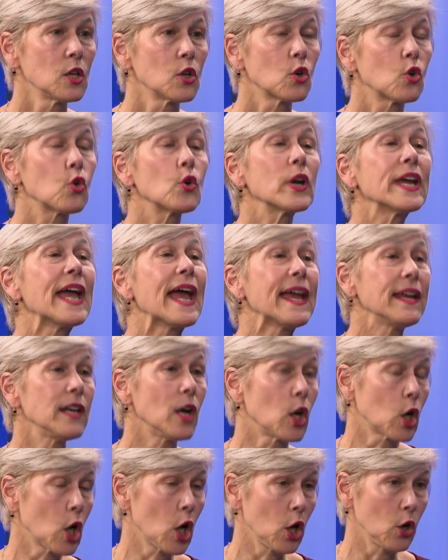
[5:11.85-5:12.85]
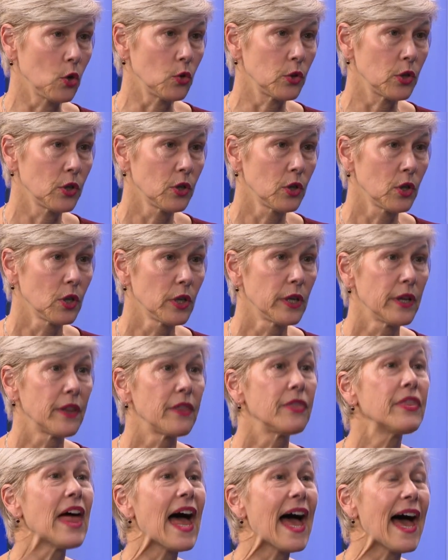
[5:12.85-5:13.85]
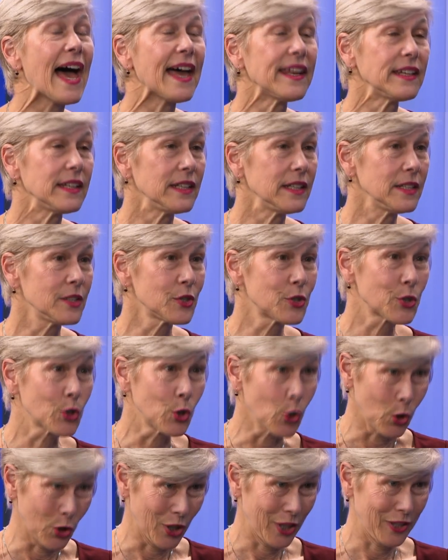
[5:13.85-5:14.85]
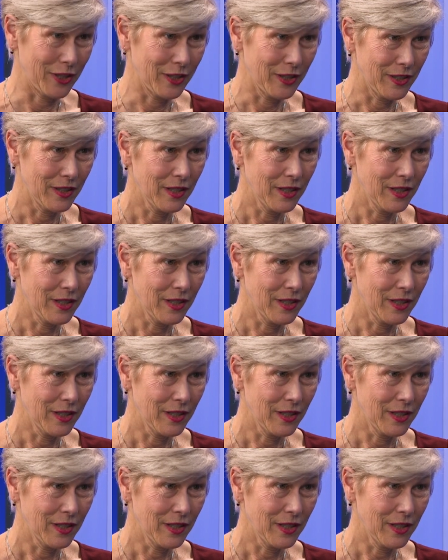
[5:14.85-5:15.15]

create a code. That is good.